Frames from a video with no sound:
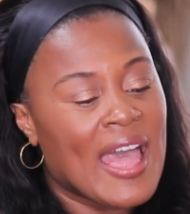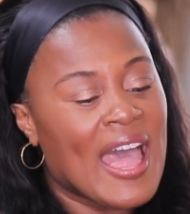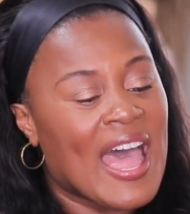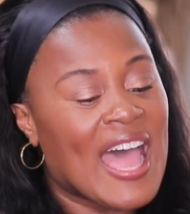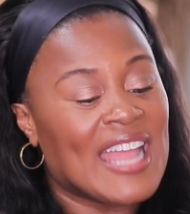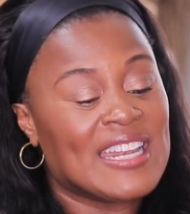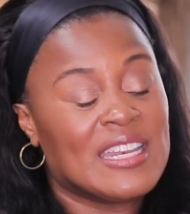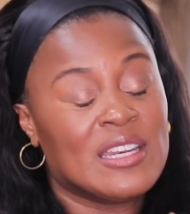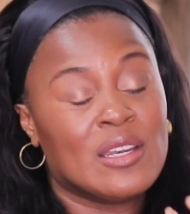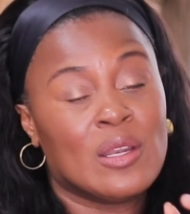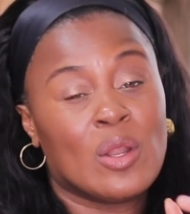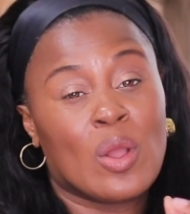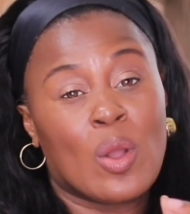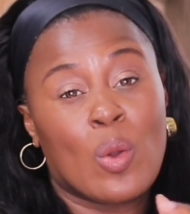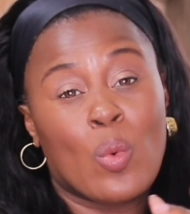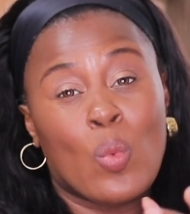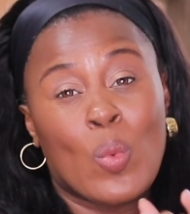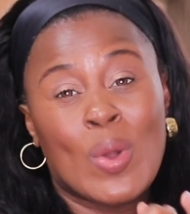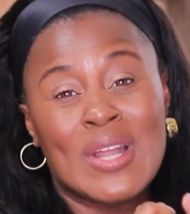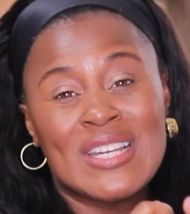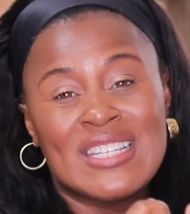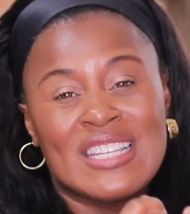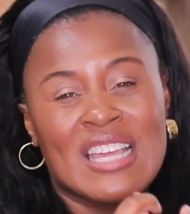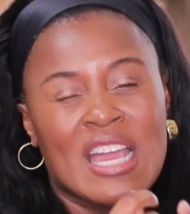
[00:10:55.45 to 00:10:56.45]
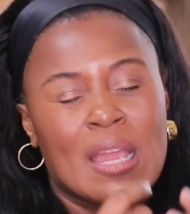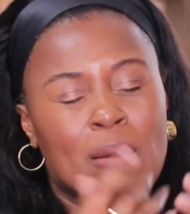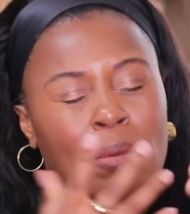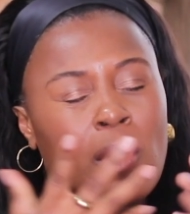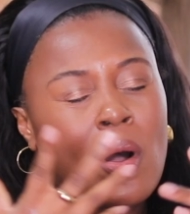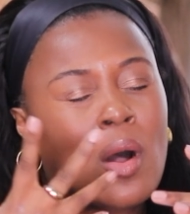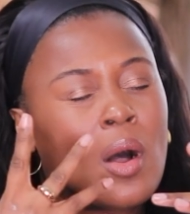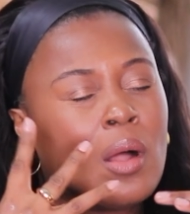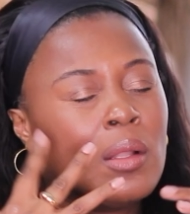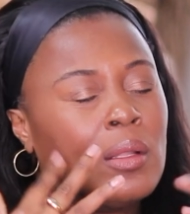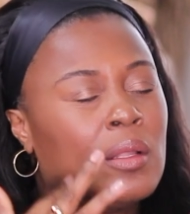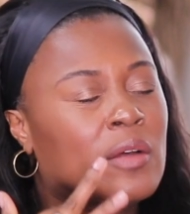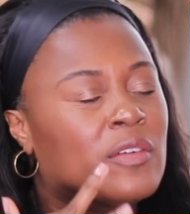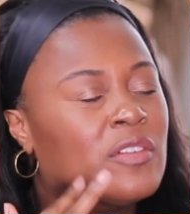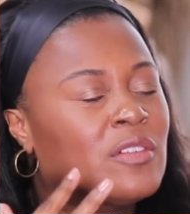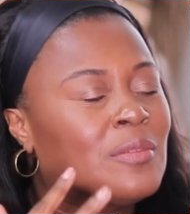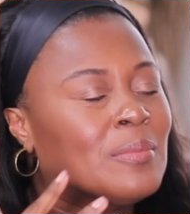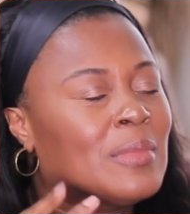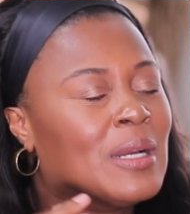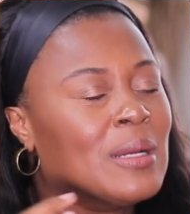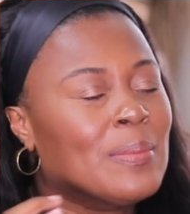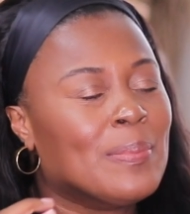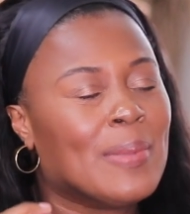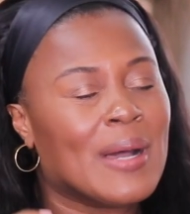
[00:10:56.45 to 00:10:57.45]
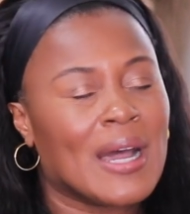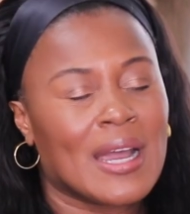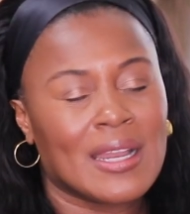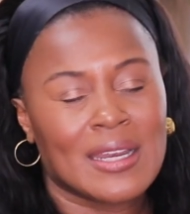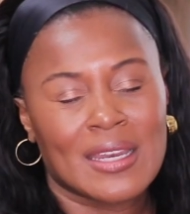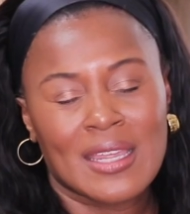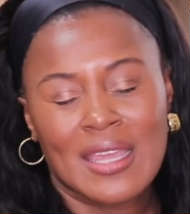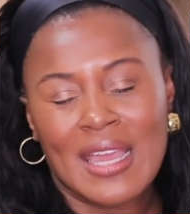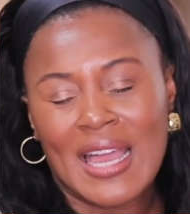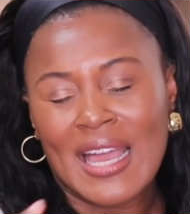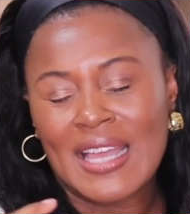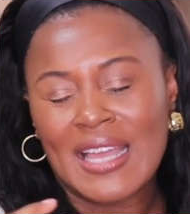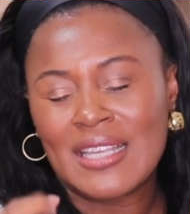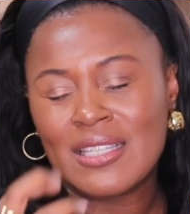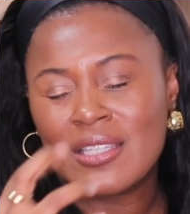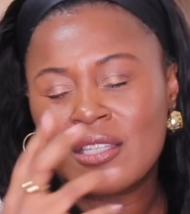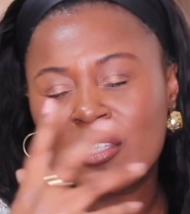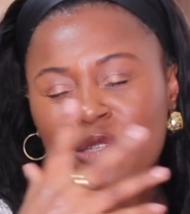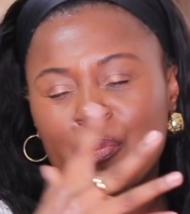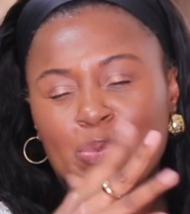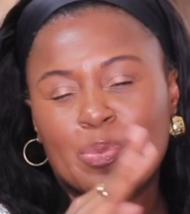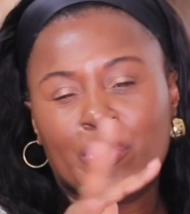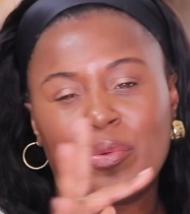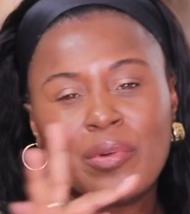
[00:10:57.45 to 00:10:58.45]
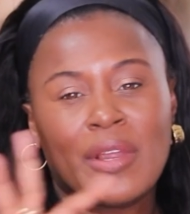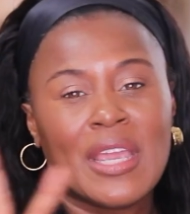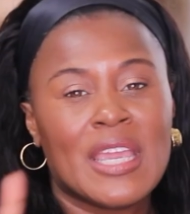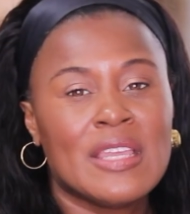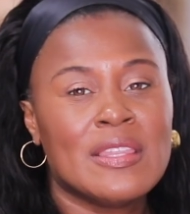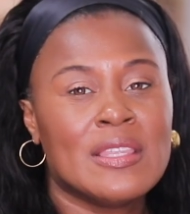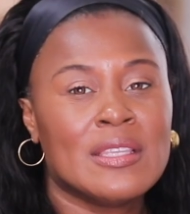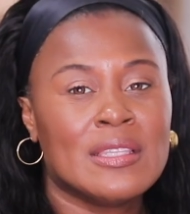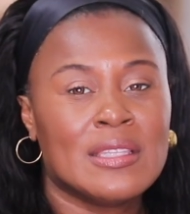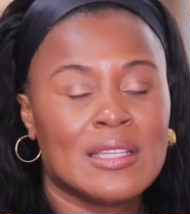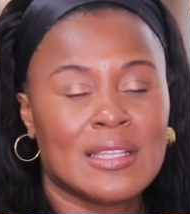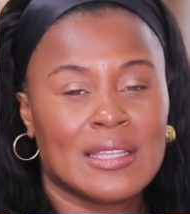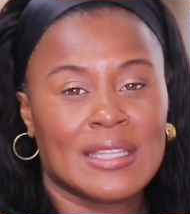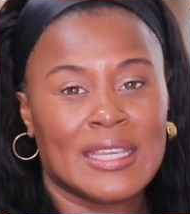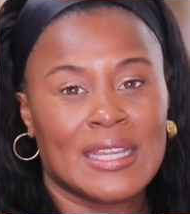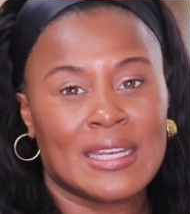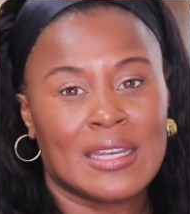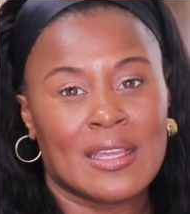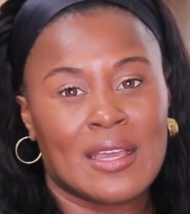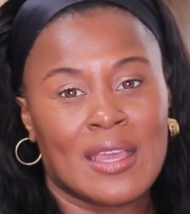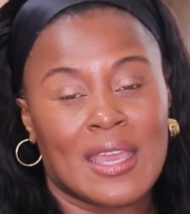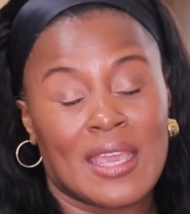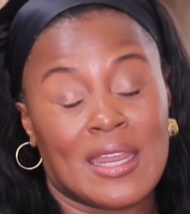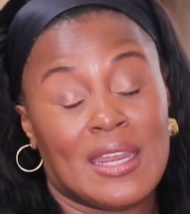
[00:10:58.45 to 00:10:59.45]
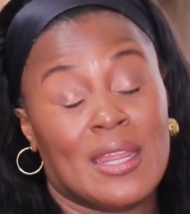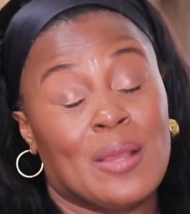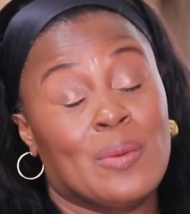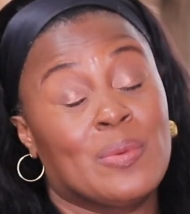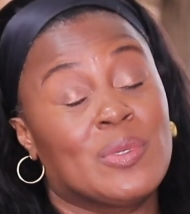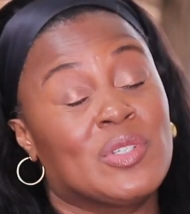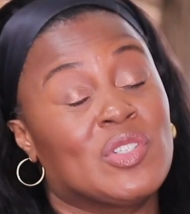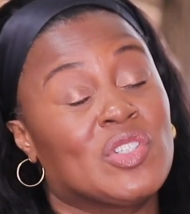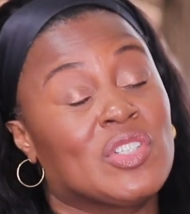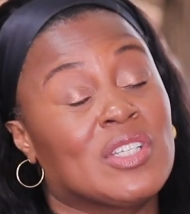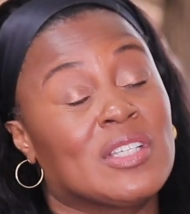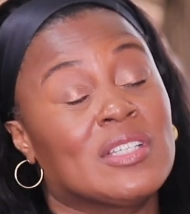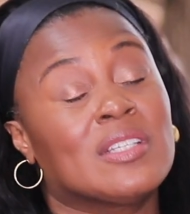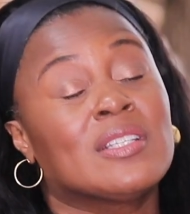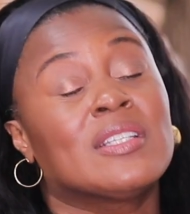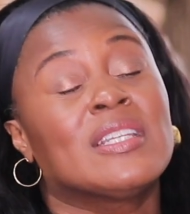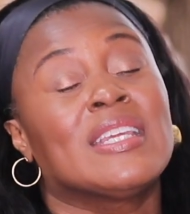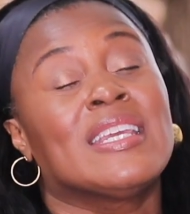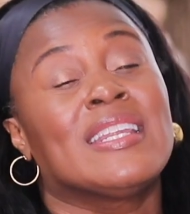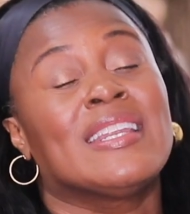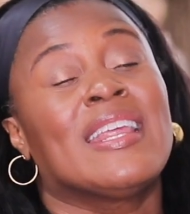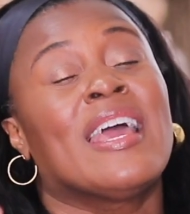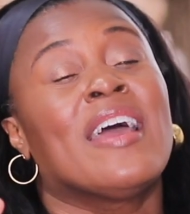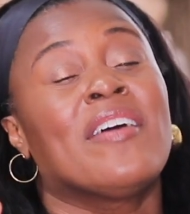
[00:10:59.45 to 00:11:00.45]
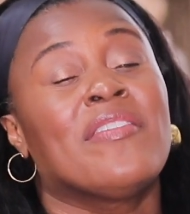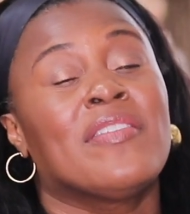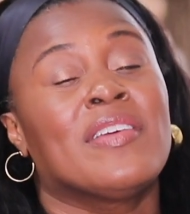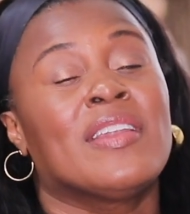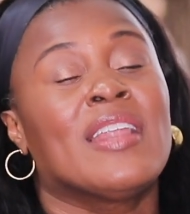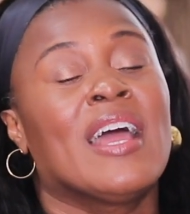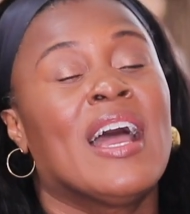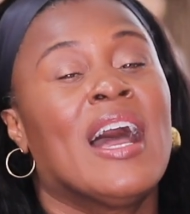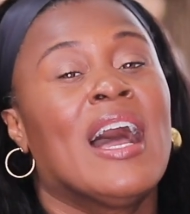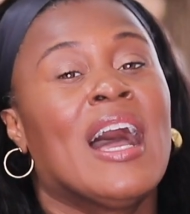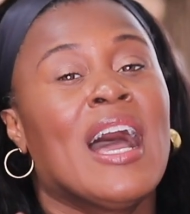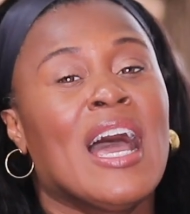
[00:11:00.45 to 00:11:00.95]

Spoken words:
I did it on one time all over my body. I sprayed the Delina and I was just in heaven.